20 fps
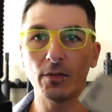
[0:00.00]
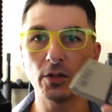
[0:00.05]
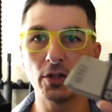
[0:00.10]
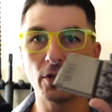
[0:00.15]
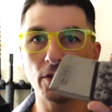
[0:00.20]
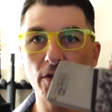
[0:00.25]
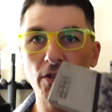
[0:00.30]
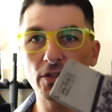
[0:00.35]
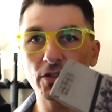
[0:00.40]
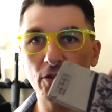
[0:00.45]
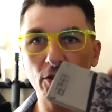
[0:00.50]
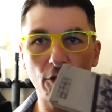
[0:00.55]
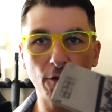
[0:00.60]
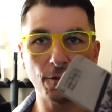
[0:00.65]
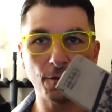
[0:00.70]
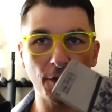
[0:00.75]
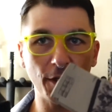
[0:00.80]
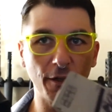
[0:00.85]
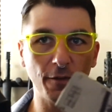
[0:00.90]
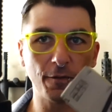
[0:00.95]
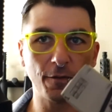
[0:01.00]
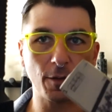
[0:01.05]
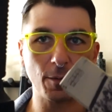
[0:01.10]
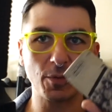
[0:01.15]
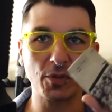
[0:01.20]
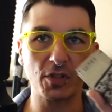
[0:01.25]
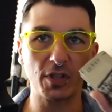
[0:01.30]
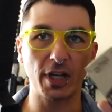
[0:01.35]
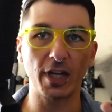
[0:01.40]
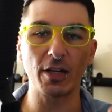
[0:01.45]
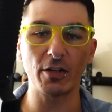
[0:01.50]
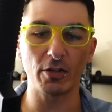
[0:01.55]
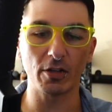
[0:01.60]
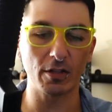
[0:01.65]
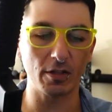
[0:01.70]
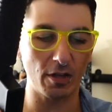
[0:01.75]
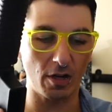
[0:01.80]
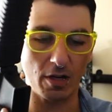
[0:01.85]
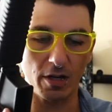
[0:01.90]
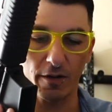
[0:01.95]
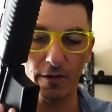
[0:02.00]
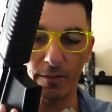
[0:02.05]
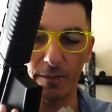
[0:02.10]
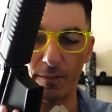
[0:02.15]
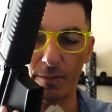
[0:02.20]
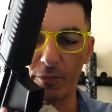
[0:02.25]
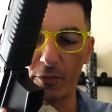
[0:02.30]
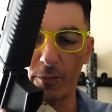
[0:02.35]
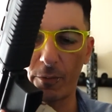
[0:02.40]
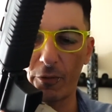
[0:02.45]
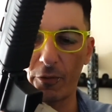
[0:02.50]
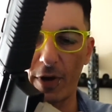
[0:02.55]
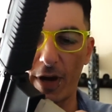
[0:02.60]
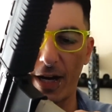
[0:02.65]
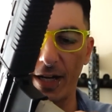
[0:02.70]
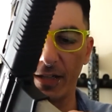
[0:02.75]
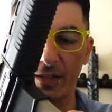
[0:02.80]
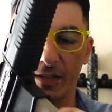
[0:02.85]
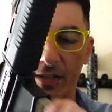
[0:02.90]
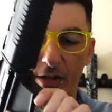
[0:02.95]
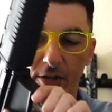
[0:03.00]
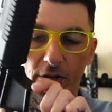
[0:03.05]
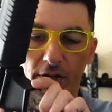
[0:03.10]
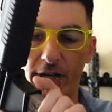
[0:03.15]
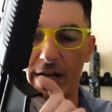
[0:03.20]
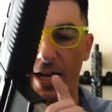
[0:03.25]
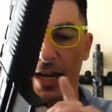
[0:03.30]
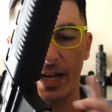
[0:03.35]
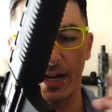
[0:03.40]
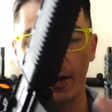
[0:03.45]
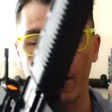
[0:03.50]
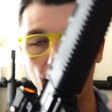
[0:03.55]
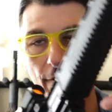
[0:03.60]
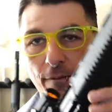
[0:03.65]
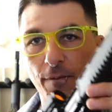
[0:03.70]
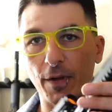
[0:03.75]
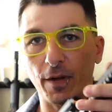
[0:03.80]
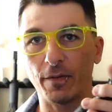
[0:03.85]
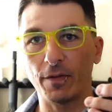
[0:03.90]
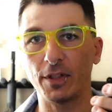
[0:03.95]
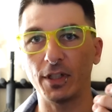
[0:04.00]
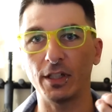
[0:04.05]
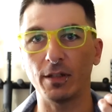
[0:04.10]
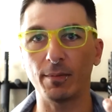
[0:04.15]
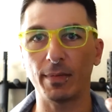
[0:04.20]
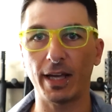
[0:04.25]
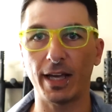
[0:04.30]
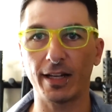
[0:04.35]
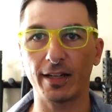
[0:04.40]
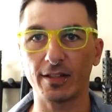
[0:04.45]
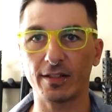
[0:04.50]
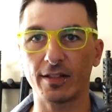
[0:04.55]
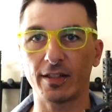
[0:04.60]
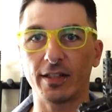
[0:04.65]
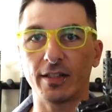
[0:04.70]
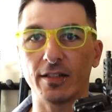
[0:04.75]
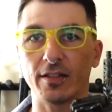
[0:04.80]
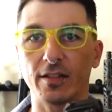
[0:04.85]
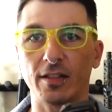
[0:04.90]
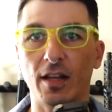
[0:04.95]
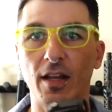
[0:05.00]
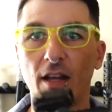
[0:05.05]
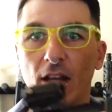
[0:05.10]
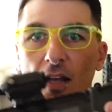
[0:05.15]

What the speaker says: though these do feed from standard non-proprietary AR-15 magazines,